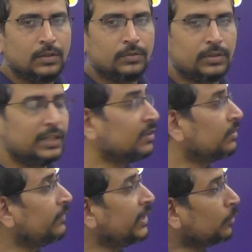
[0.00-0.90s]
So that is
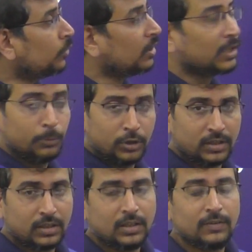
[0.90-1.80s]
why when you talk about a
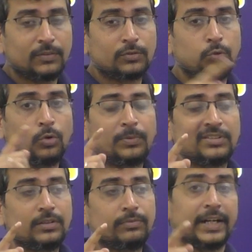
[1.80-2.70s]
curve, slope
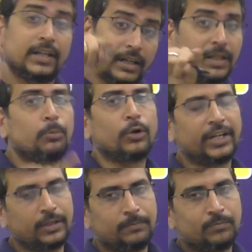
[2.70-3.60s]
is defined at a
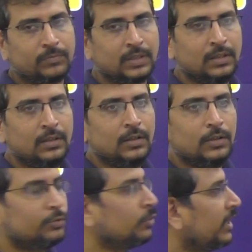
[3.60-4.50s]
point.
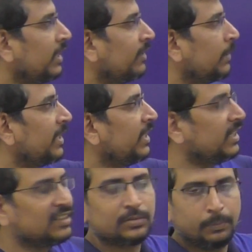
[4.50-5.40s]
So dy by
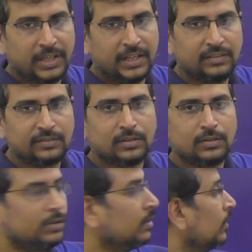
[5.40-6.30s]
dx means
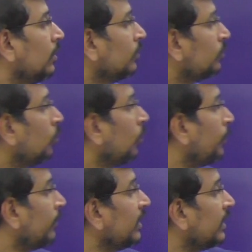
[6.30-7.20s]

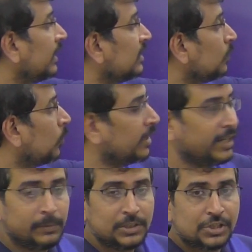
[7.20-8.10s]
slope of the tangent. What did
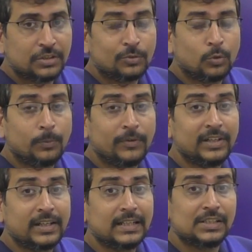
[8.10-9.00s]
I mention? Slope of
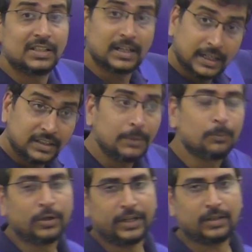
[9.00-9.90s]
the tangent at the
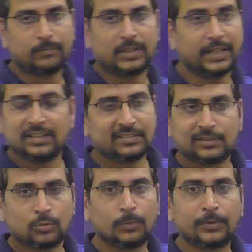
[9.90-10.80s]
point. I didn't say
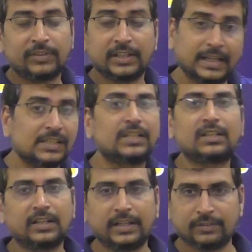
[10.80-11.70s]
slope of the tangent
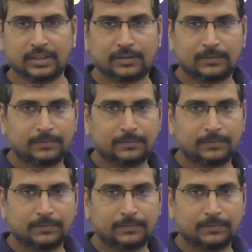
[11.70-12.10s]
and leave it.